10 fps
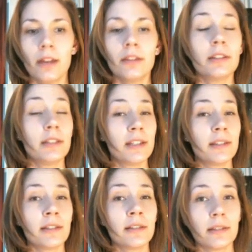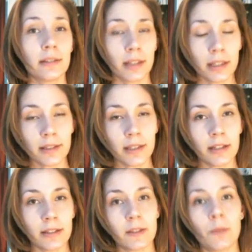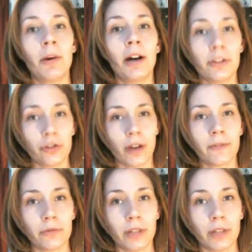The distance considers the path travelled